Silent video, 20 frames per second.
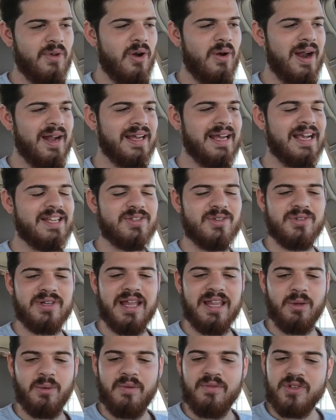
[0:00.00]
All right, guys, so
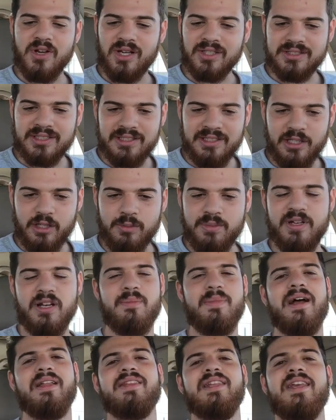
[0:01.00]
now that we've talked a little bit
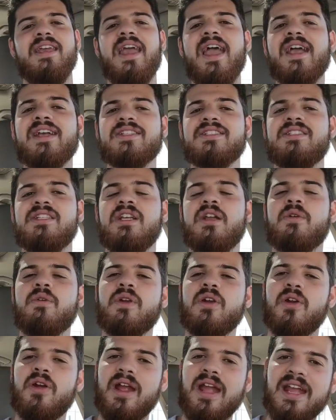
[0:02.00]
about the
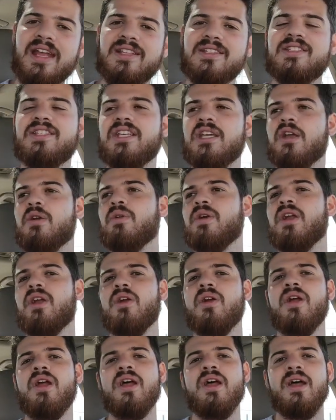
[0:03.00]
exterior,
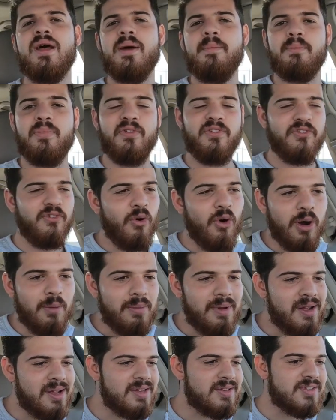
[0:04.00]
interior,
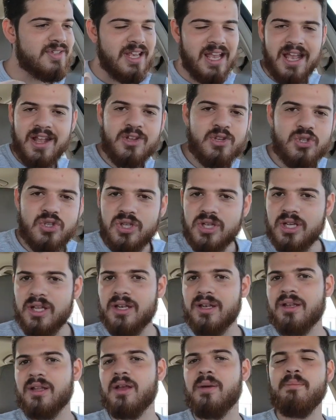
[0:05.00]
performance,
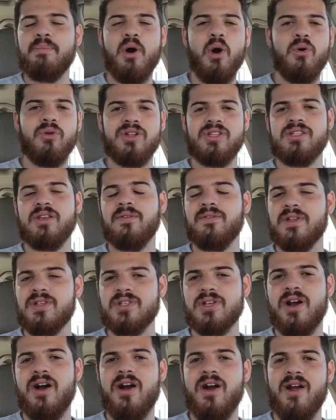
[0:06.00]
engine components of
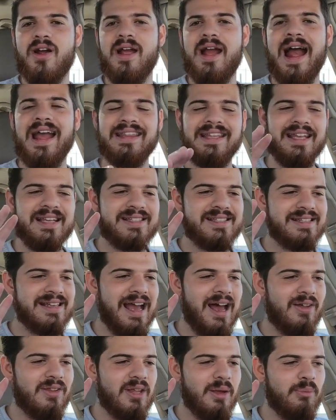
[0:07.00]
this car, I think it's
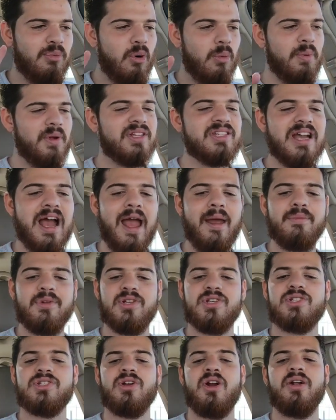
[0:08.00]
now the appropriate time
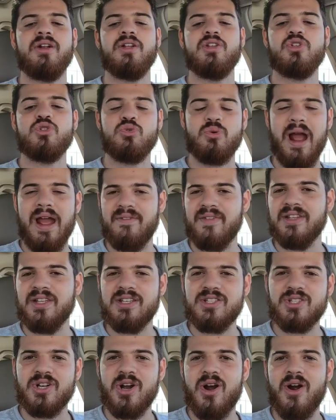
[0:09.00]
to start driving
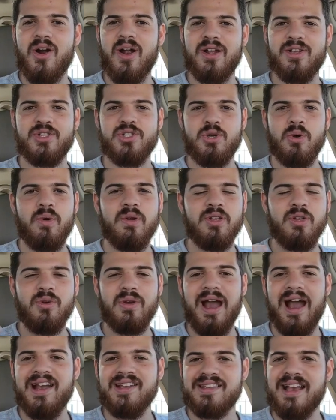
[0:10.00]
this car and showing you
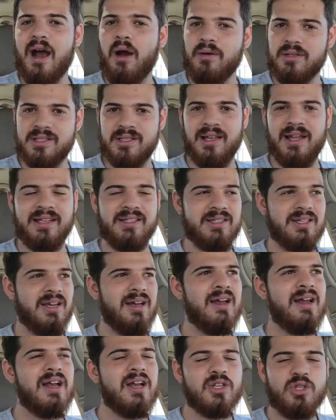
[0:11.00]
guys how it's like
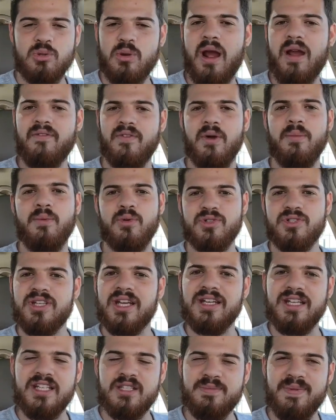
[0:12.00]
to drive a
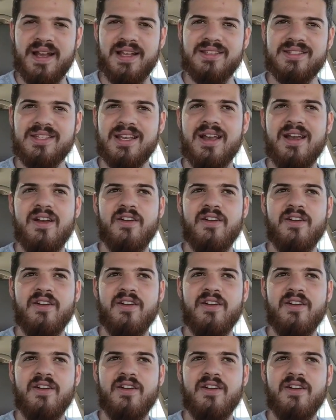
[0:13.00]
Mercedes-Benz